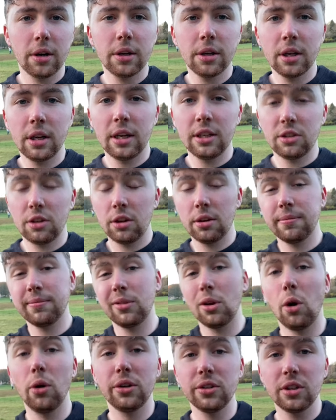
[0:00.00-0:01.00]
It's
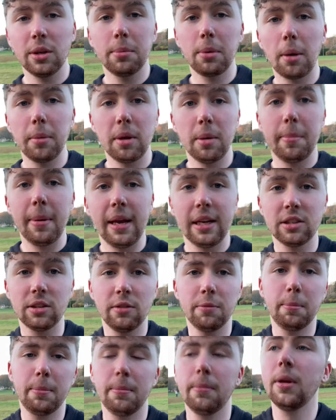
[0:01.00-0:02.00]
honestly probably the best
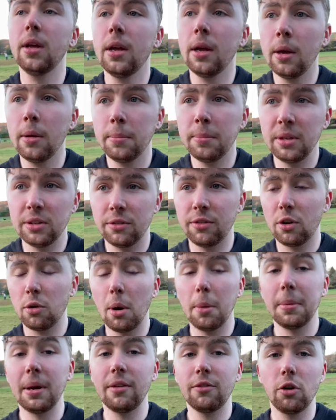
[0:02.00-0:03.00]
piece of
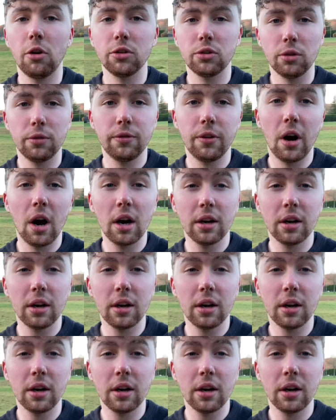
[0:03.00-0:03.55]
equipment I've got so far.